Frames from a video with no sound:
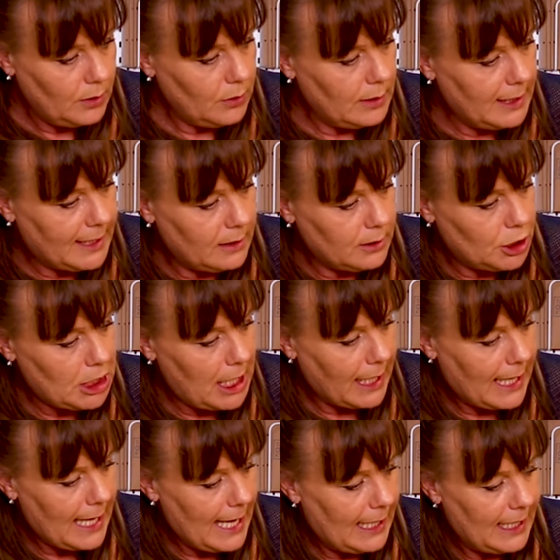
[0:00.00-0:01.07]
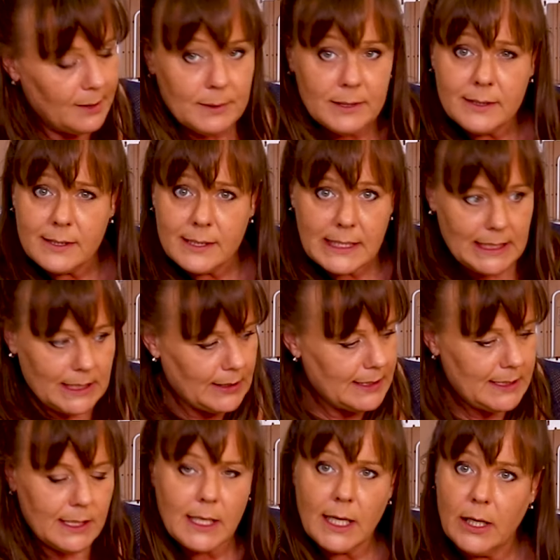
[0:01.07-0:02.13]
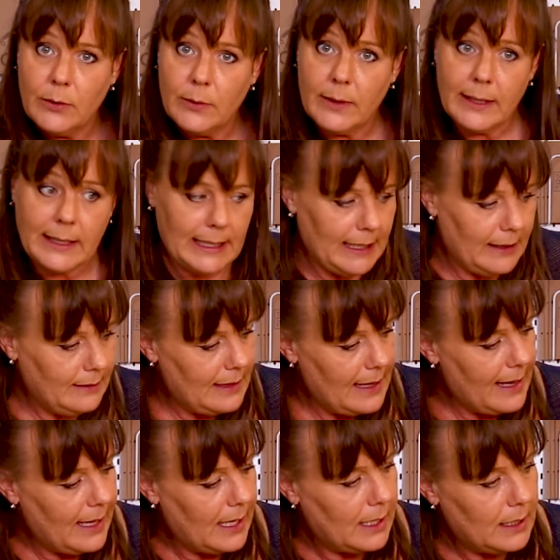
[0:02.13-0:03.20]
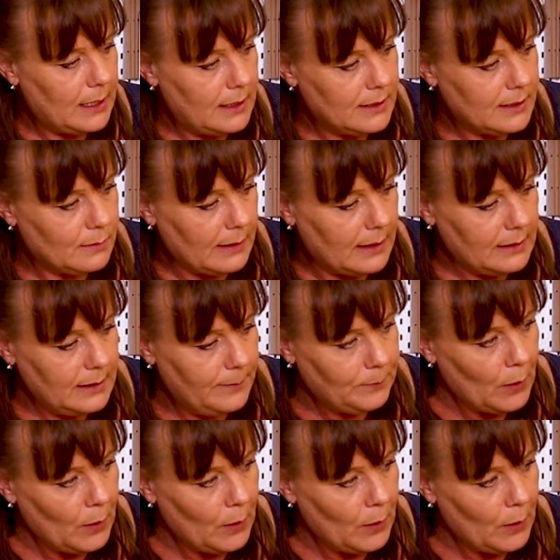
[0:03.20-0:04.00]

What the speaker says: your little shaker elements that are going to go in there as well.